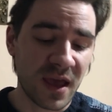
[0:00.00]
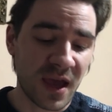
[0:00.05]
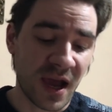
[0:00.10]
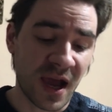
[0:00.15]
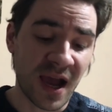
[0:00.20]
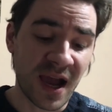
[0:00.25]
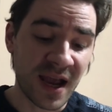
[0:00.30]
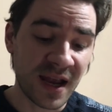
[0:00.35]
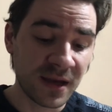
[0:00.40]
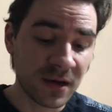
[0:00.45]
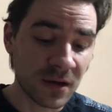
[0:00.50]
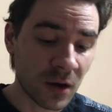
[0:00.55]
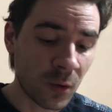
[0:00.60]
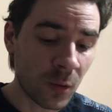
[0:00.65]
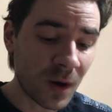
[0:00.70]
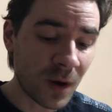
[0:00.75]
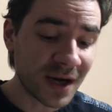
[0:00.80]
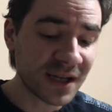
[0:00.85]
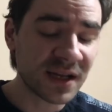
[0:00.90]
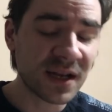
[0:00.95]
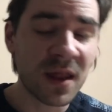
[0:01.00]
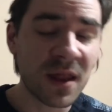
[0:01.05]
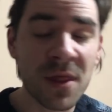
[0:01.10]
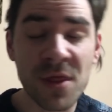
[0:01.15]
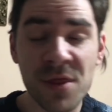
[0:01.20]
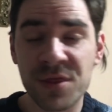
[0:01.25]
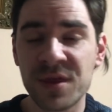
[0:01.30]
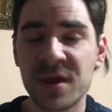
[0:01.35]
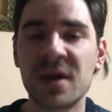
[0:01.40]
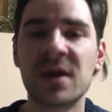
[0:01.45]
And one another
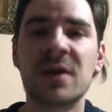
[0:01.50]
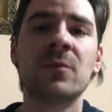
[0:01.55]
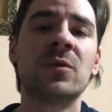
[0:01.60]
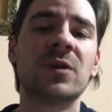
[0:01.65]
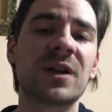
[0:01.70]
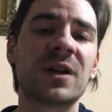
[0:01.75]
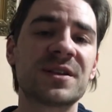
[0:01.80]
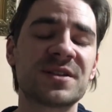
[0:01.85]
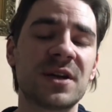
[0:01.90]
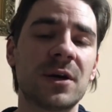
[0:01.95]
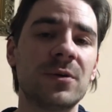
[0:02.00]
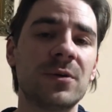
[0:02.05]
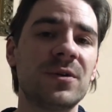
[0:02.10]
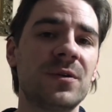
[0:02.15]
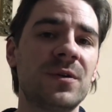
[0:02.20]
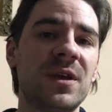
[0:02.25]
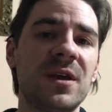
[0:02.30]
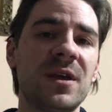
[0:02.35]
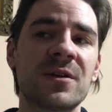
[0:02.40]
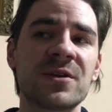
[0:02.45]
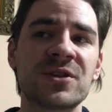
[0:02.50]
thing I want to tell you here,